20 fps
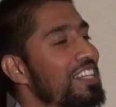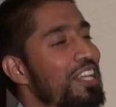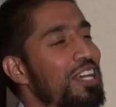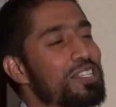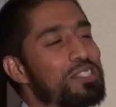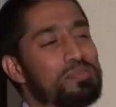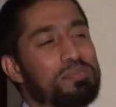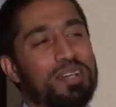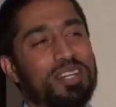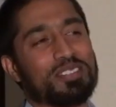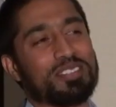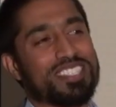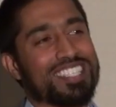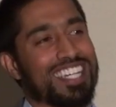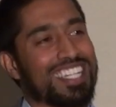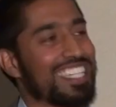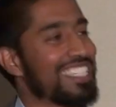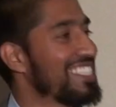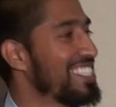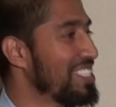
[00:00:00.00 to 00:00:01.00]
Allah subhanahu wa
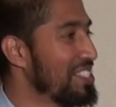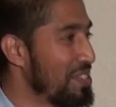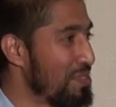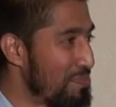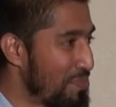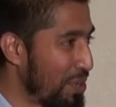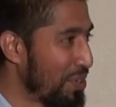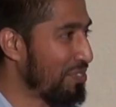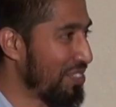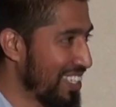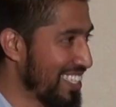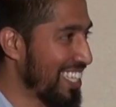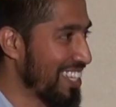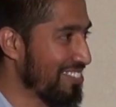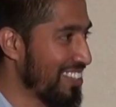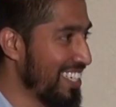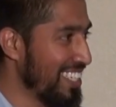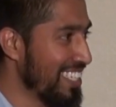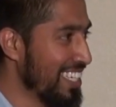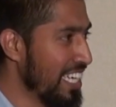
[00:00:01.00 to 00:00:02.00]
ta'ala says the perfect
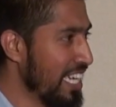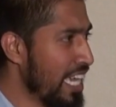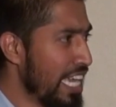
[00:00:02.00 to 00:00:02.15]
thing, right?